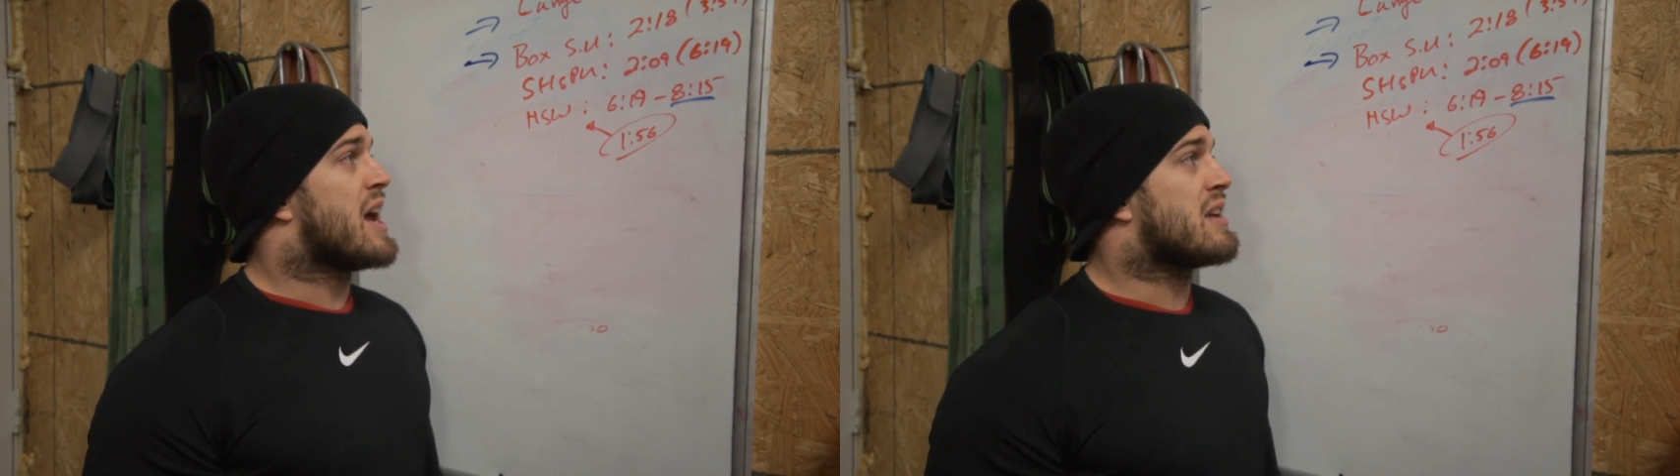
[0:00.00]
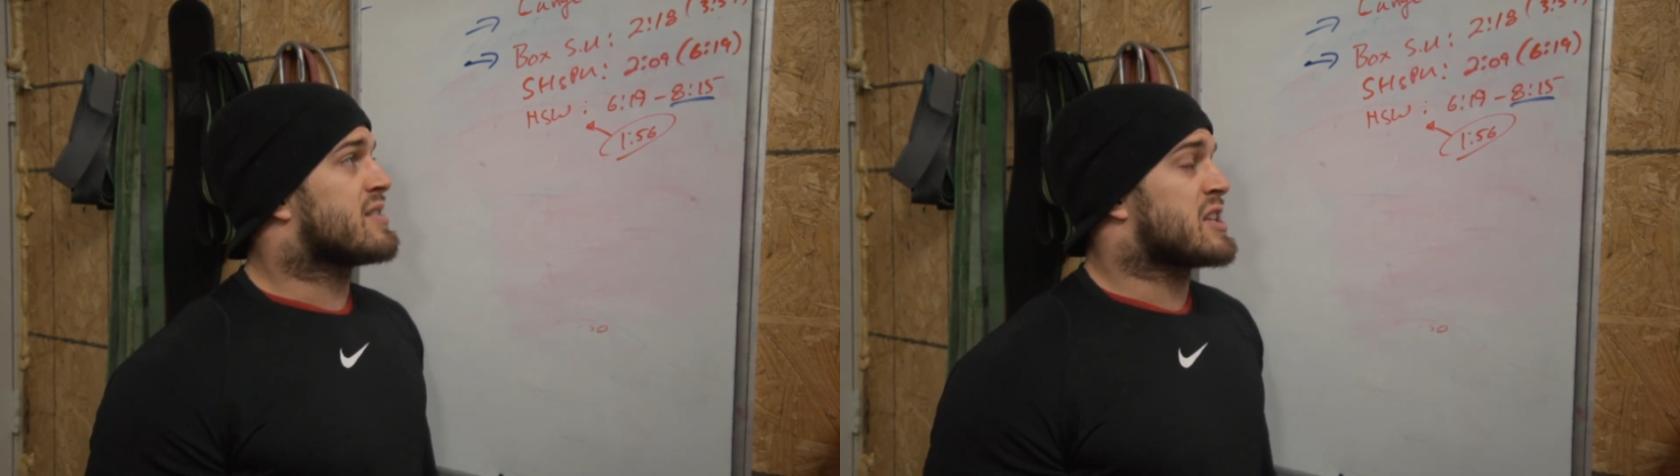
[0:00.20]

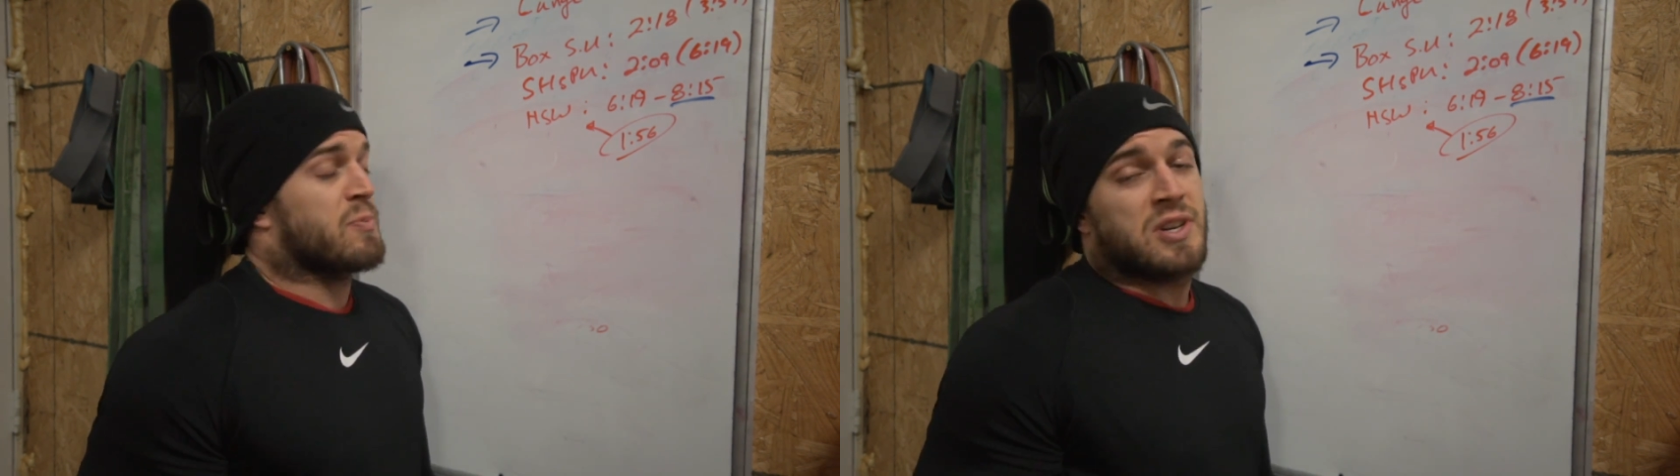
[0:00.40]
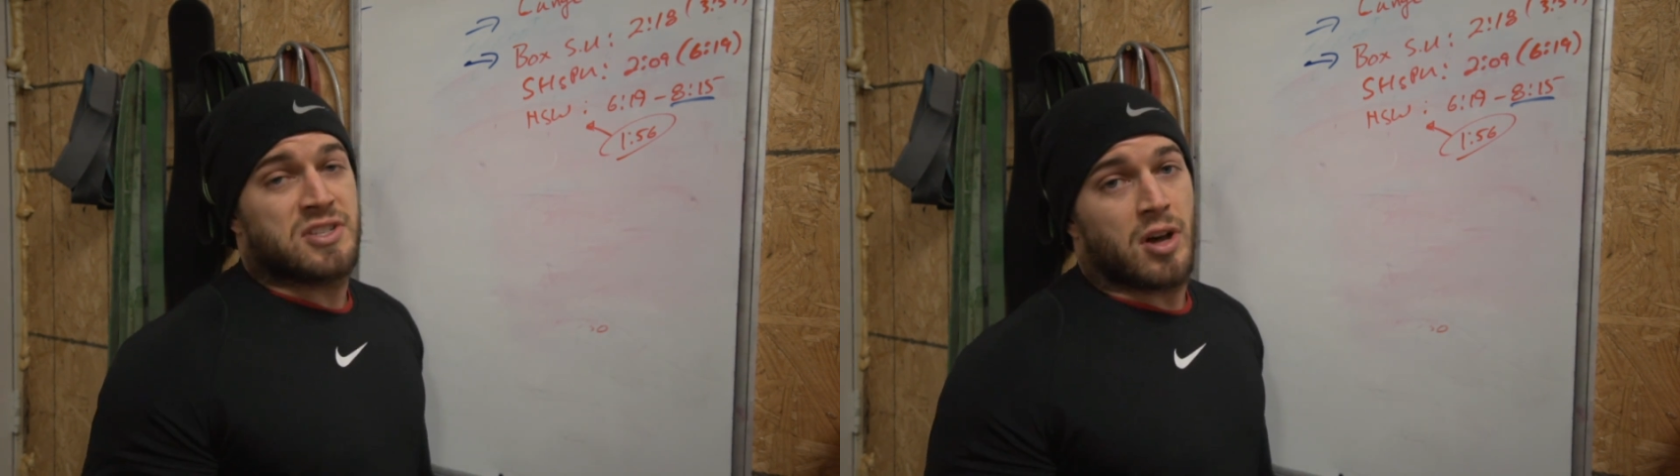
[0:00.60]
and so that's
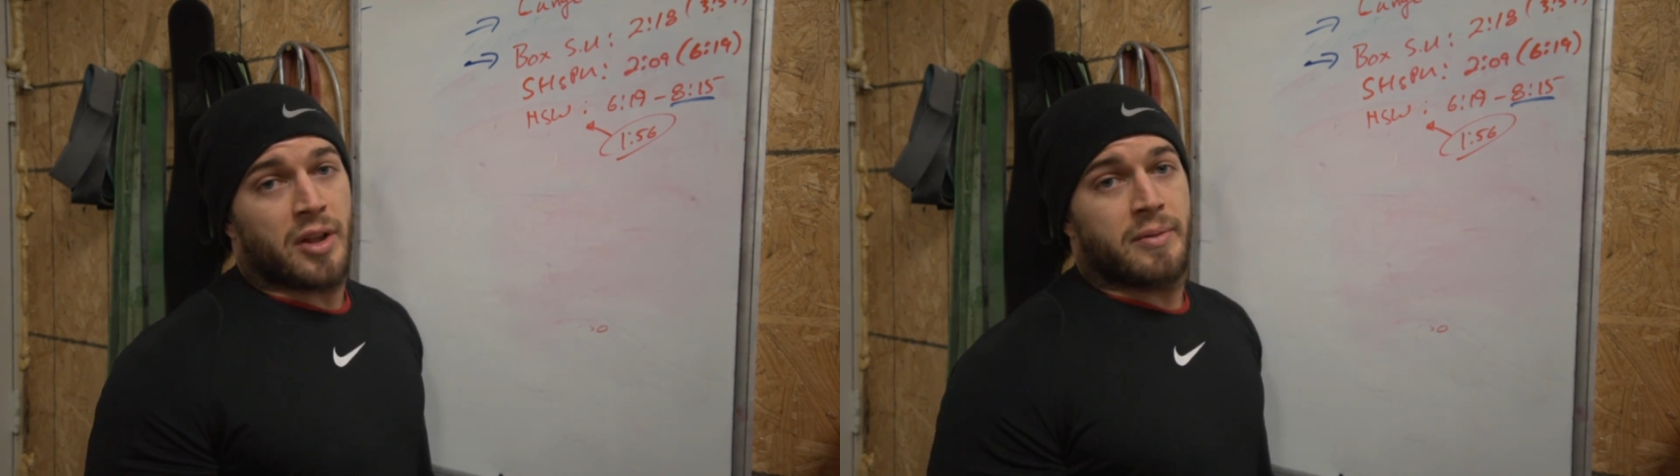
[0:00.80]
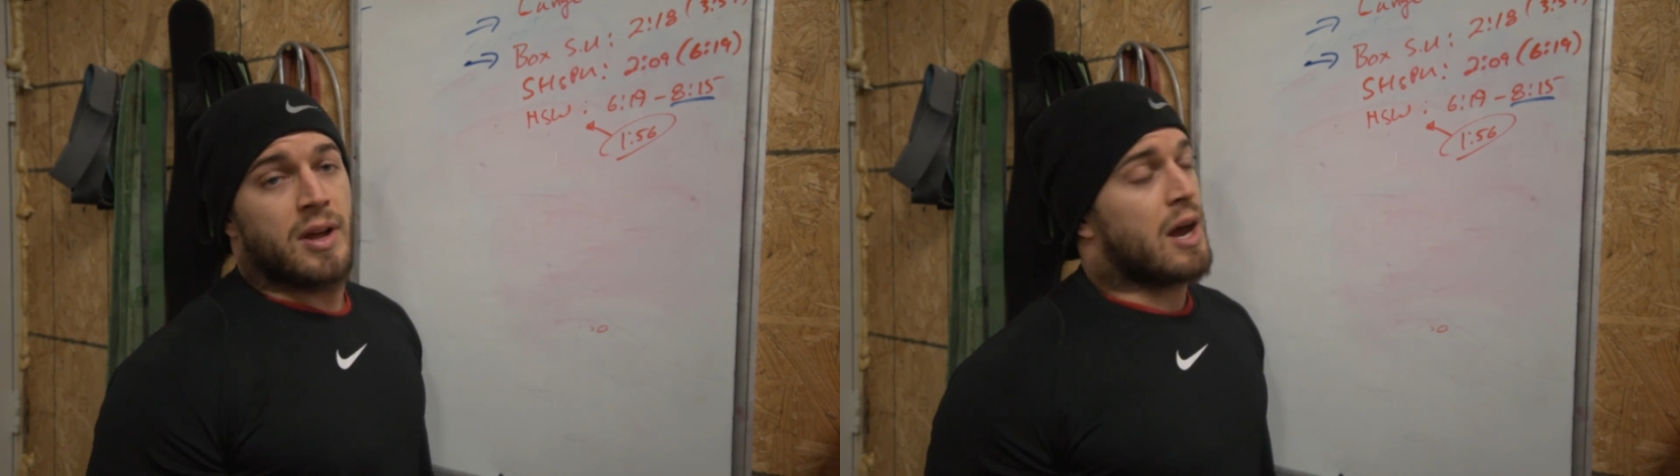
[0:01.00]
pretty
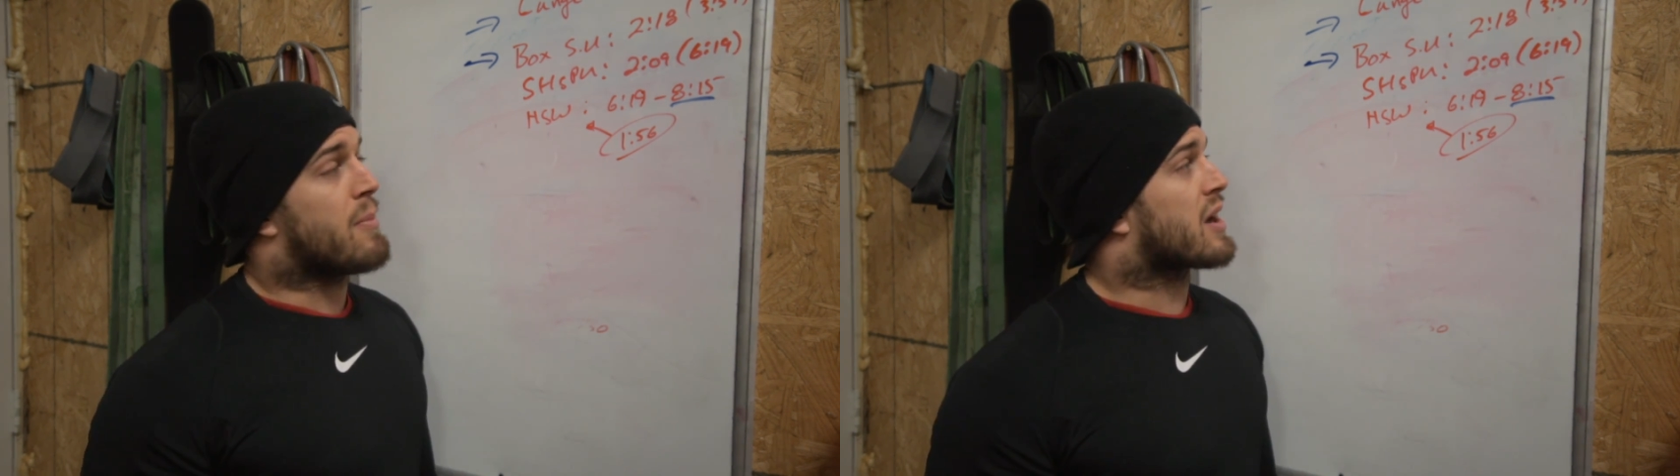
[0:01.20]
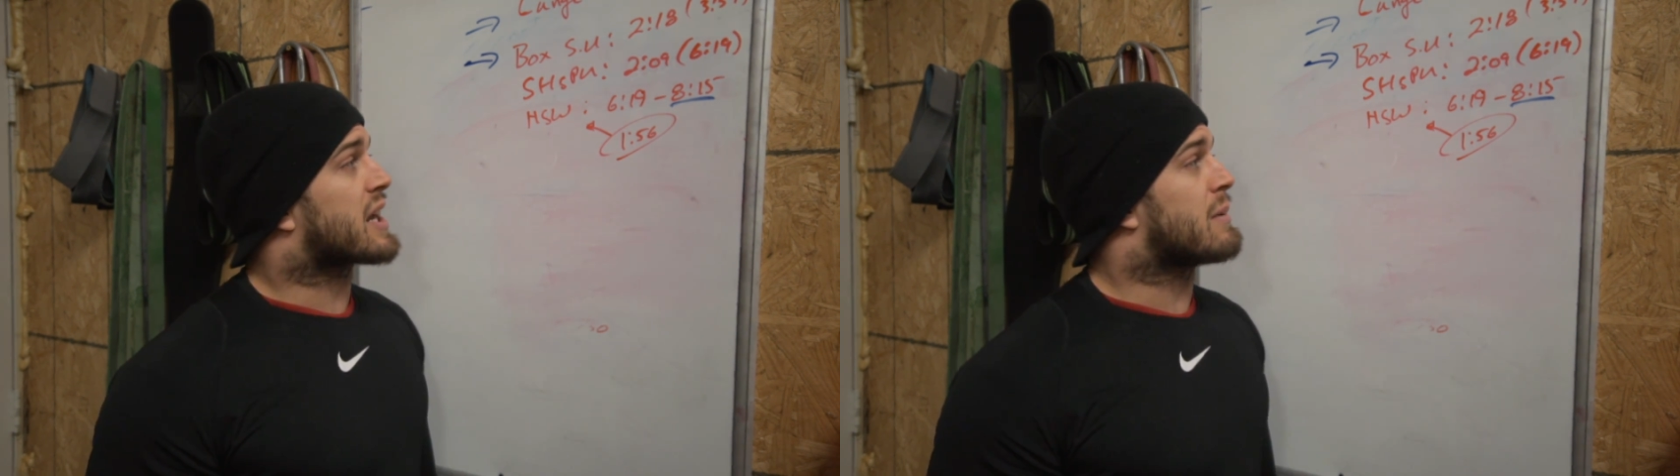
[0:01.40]
solid. I'm not gonna